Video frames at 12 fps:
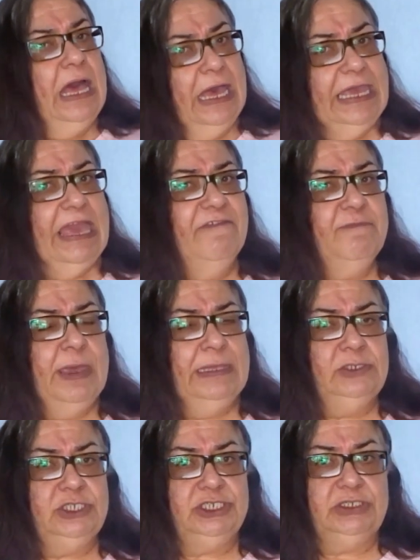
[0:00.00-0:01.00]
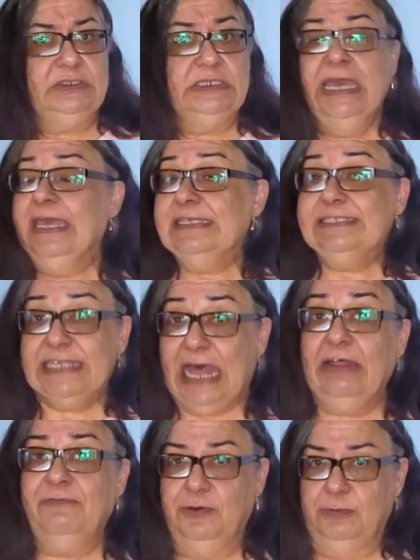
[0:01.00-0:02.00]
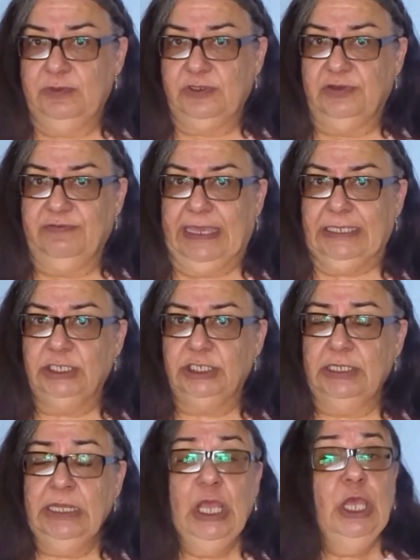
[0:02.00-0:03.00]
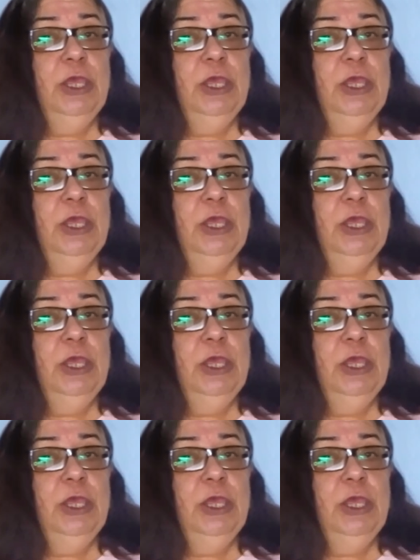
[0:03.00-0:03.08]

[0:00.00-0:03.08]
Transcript: I have mentioned self-observation,